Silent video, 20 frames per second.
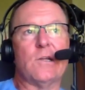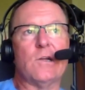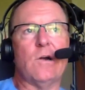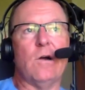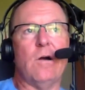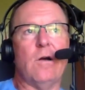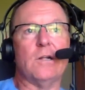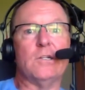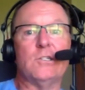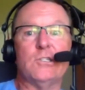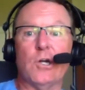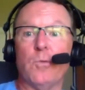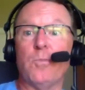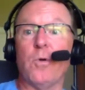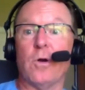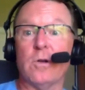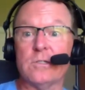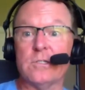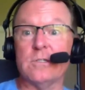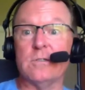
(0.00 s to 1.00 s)
car, and Joe
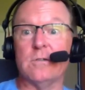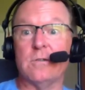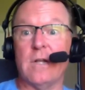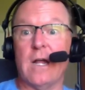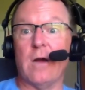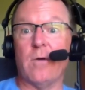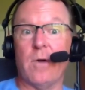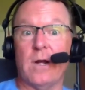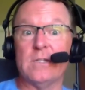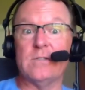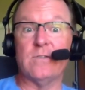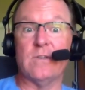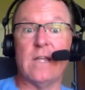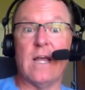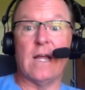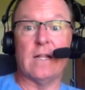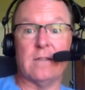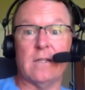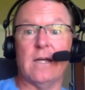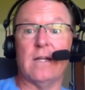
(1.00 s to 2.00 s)
Person, who now writes for
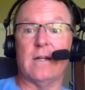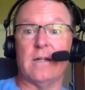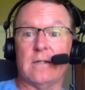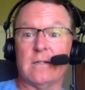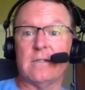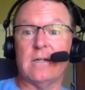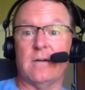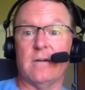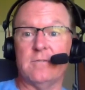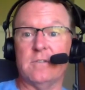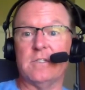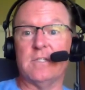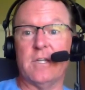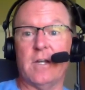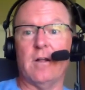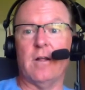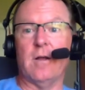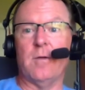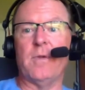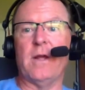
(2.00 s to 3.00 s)
The Athletic, covering the
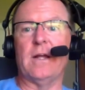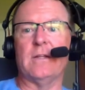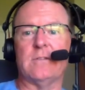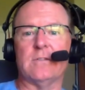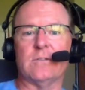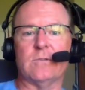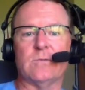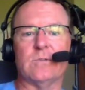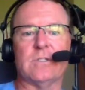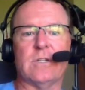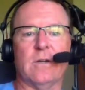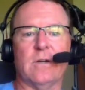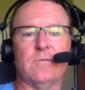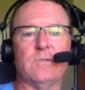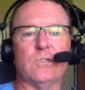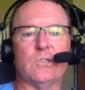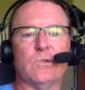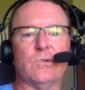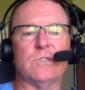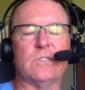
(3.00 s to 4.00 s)
Carolina Panthers, was
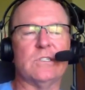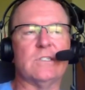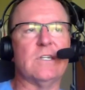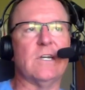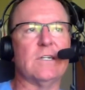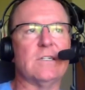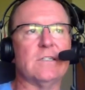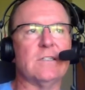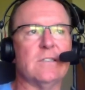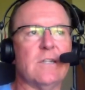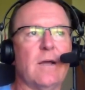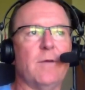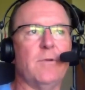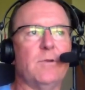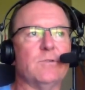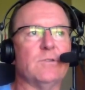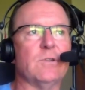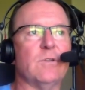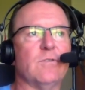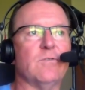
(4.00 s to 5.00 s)
covering Georgia Tech at the time.
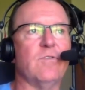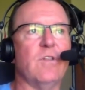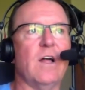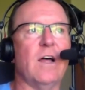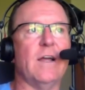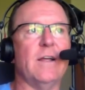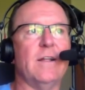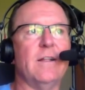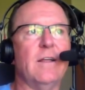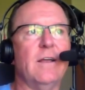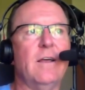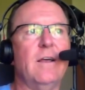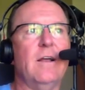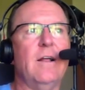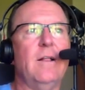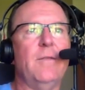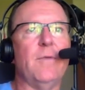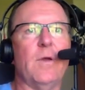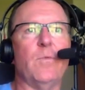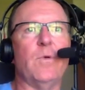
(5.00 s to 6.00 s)
He was on the flight.
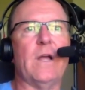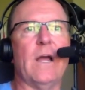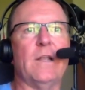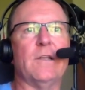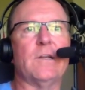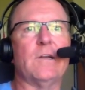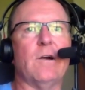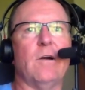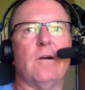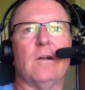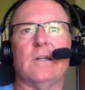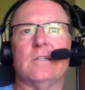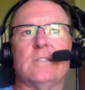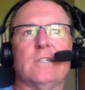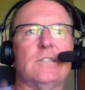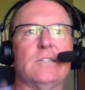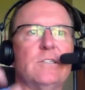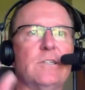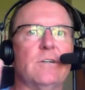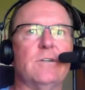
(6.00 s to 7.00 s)
And we got in the car, and I
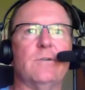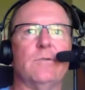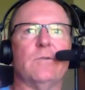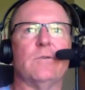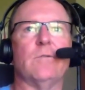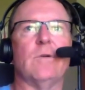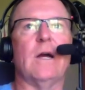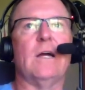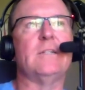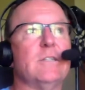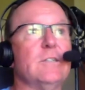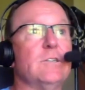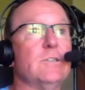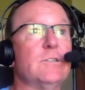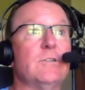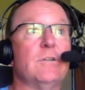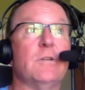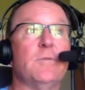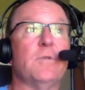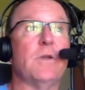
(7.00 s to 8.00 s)
said, Joe, you want to He said,
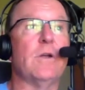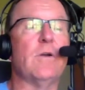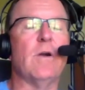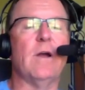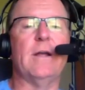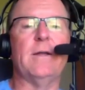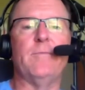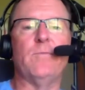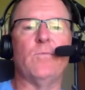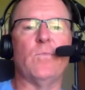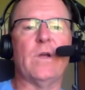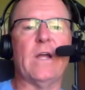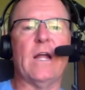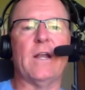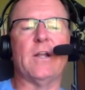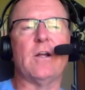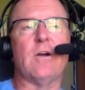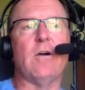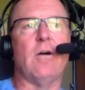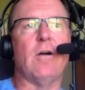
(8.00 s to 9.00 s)
sure, that'd be great. We got
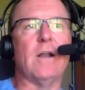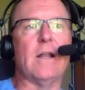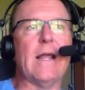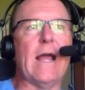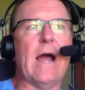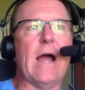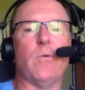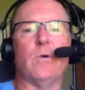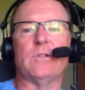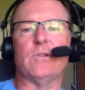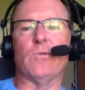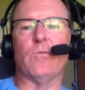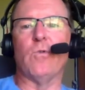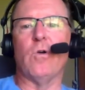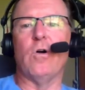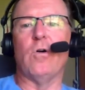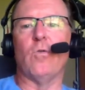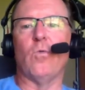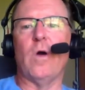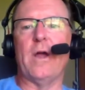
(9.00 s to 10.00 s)
in the car, and the guy went the
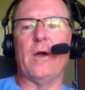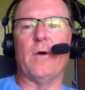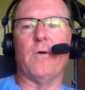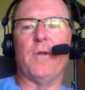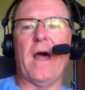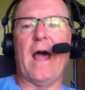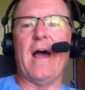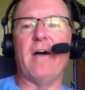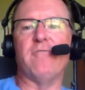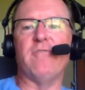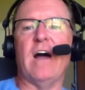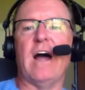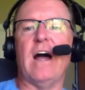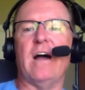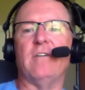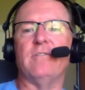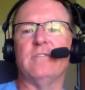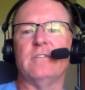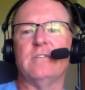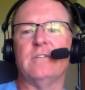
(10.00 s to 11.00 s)
wrong way on
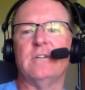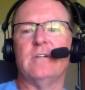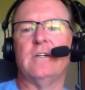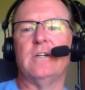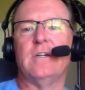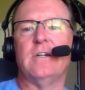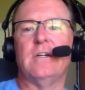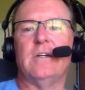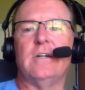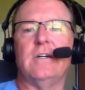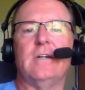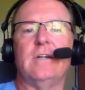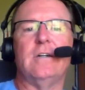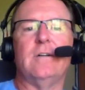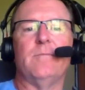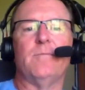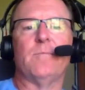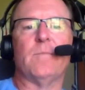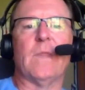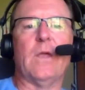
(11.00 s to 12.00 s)
I-5.
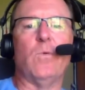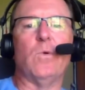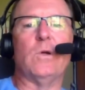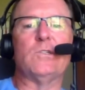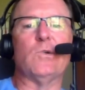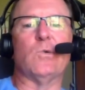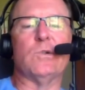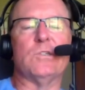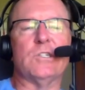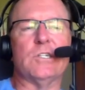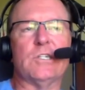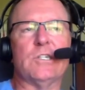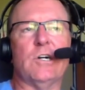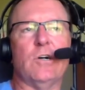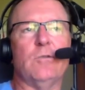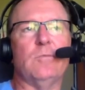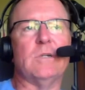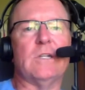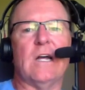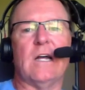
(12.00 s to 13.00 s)
He went toward
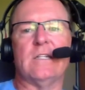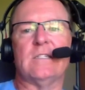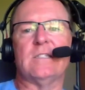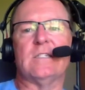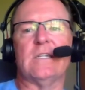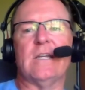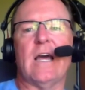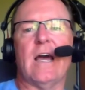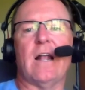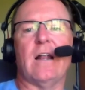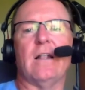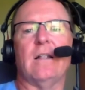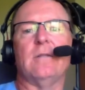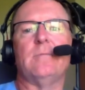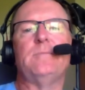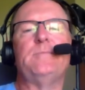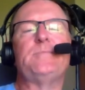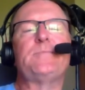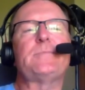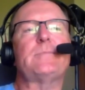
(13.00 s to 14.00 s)
Tacoma, not Seattle.
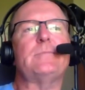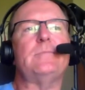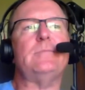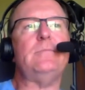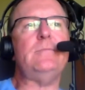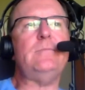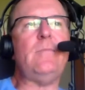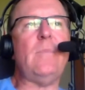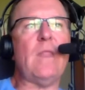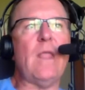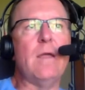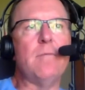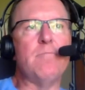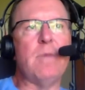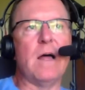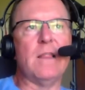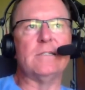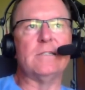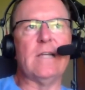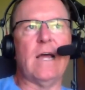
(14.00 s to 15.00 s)
And
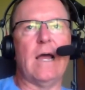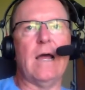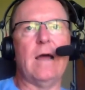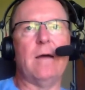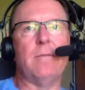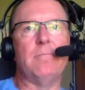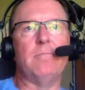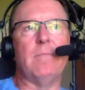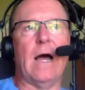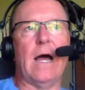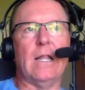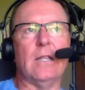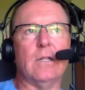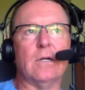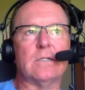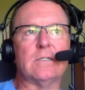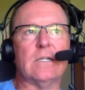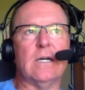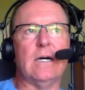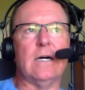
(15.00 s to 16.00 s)
by the time I
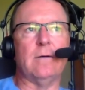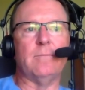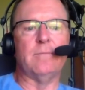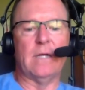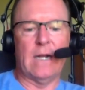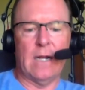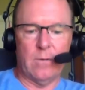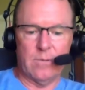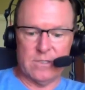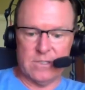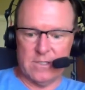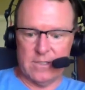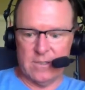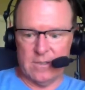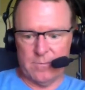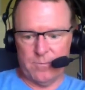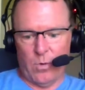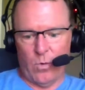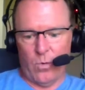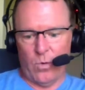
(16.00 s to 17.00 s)
looked up, and I was sitting
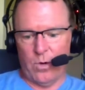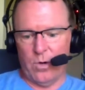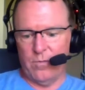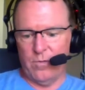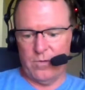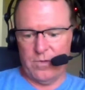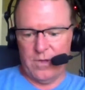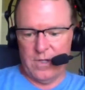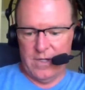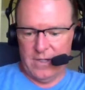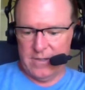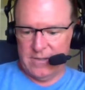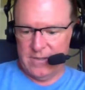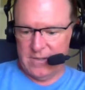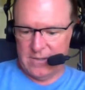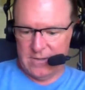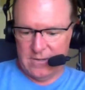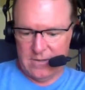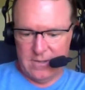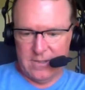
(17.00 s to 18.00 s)
there poring over
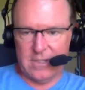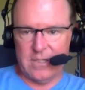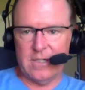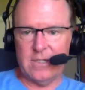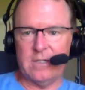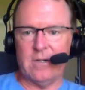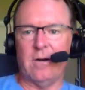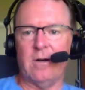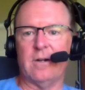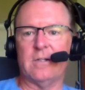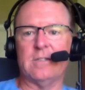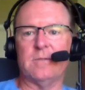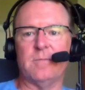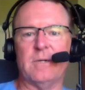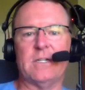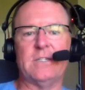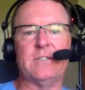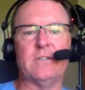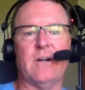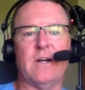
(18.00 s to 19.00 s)
things and looking at cards and
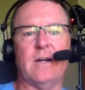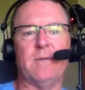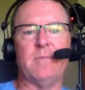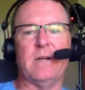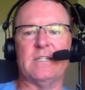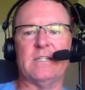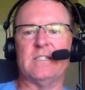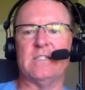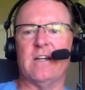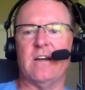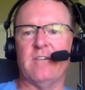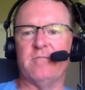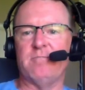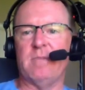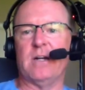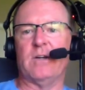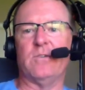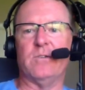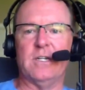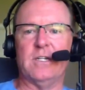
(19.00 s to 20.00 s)
making sure I had my stuff,
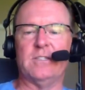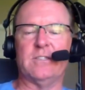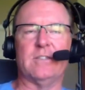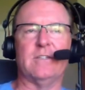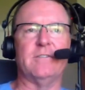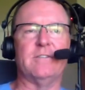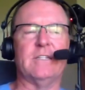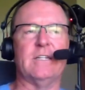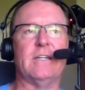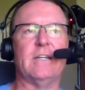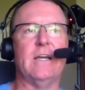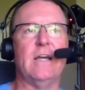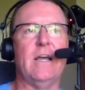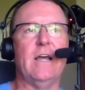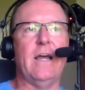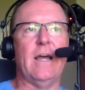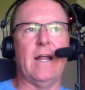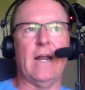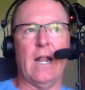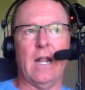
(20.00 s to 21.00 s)
my credential, everything.
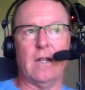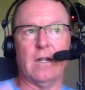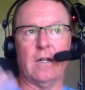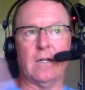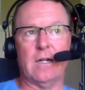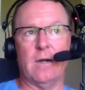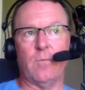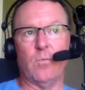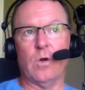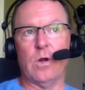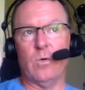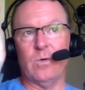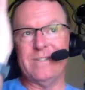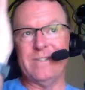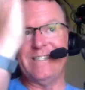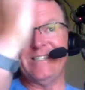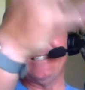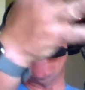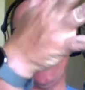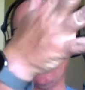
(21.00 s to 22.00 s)
And I look up, we're
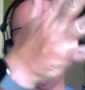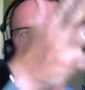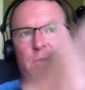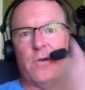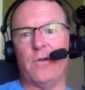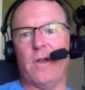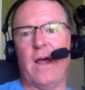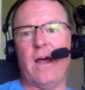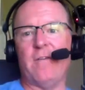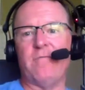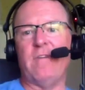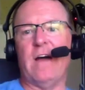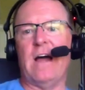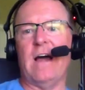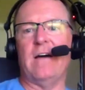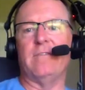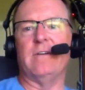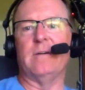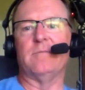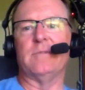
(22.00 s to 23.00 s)
going south on
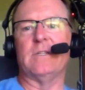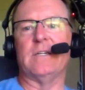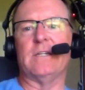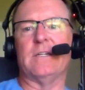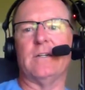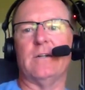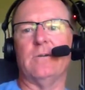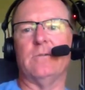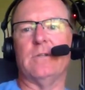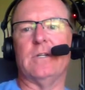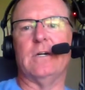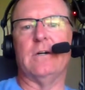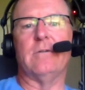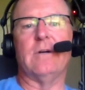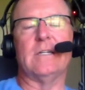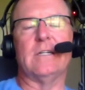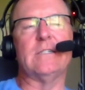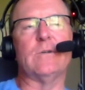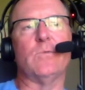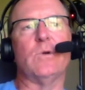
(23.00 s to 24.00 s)
I-5. I'm thinking, oh,
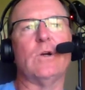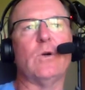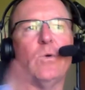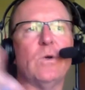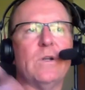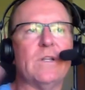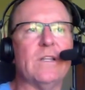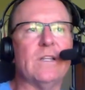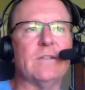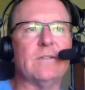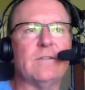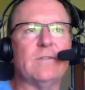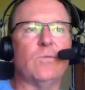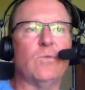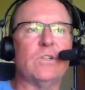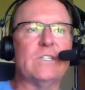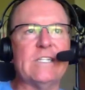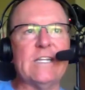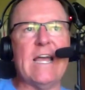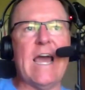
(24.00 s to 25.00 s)
no. I said,
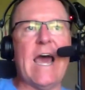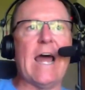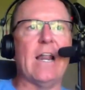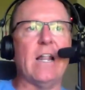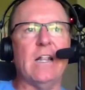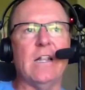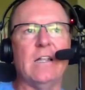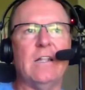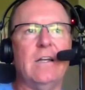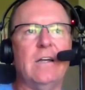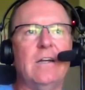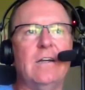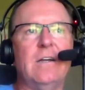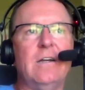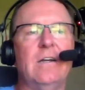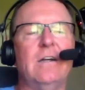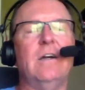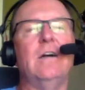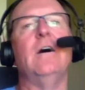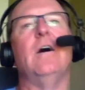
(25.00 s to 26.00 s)
we're Seattle.
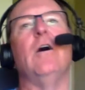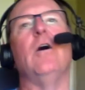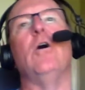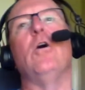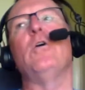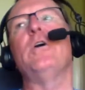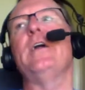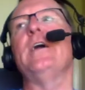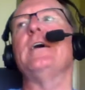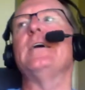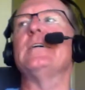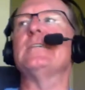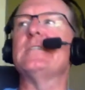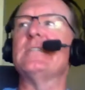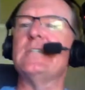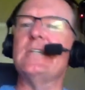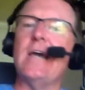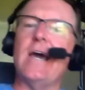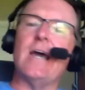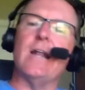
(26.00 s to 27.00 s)
Oh, yeah,
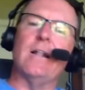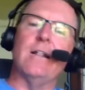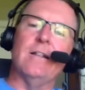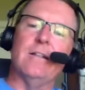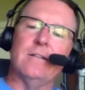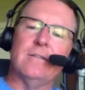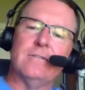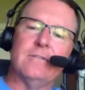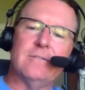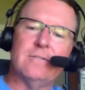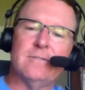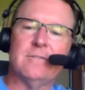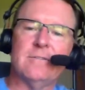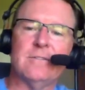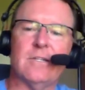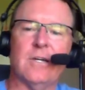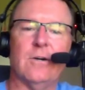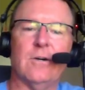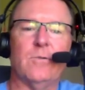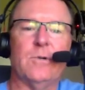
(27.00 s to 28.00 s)
Seattle.
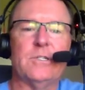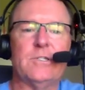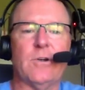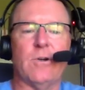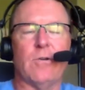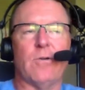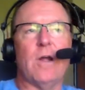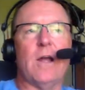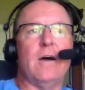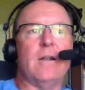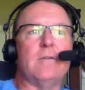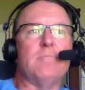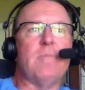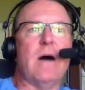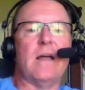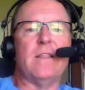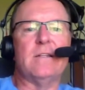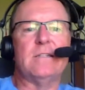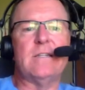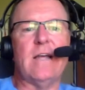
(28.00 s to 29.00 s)
So we turn around, and
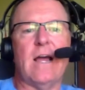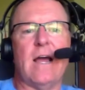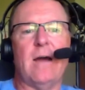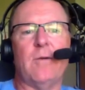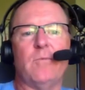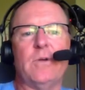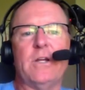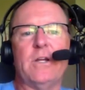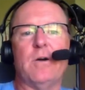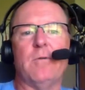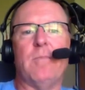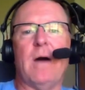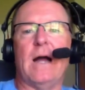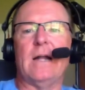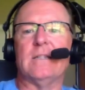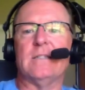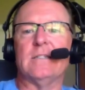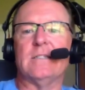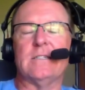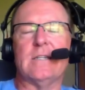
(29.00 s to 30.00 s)
by the time we go
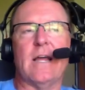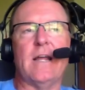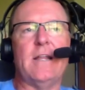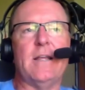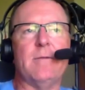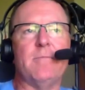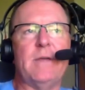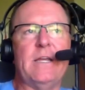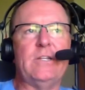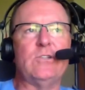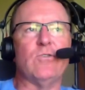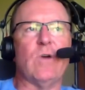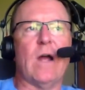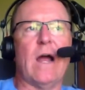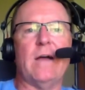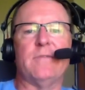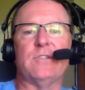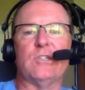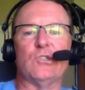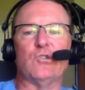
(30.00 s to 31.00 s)
back to the stadium, he
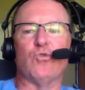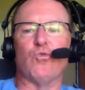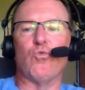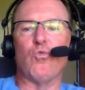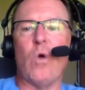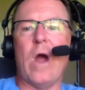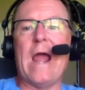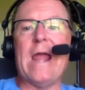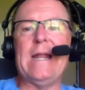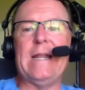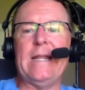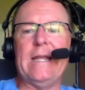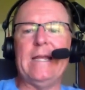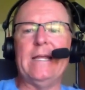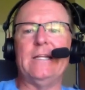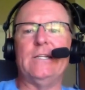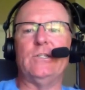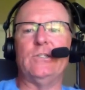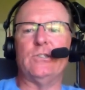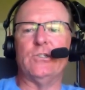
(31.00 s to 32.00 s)
drives us right
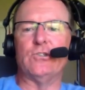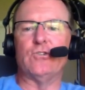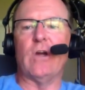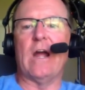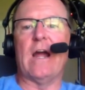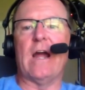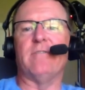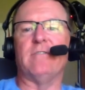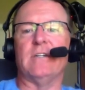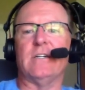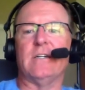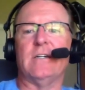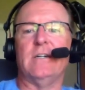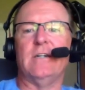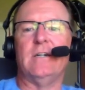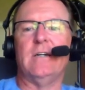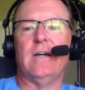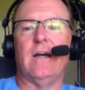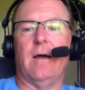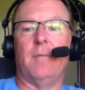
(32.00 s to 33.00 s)
into traffic.
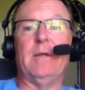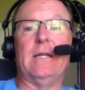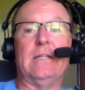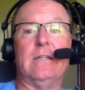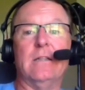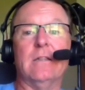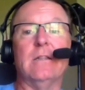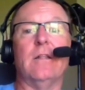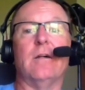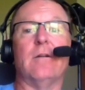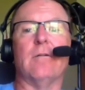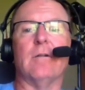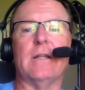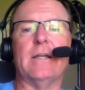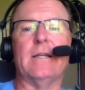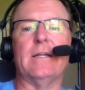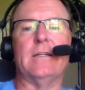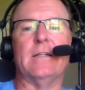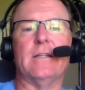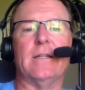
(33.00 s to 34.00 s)
I mean,
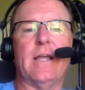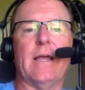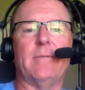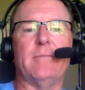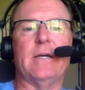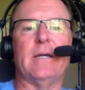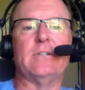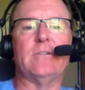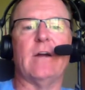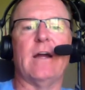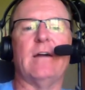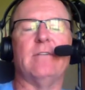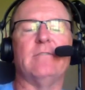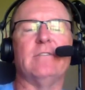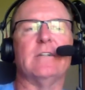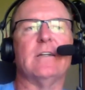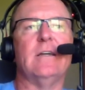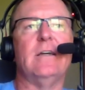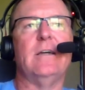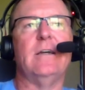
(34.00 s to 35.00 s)
literally into the game day
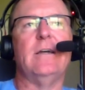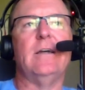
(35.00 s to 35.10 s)
traffic.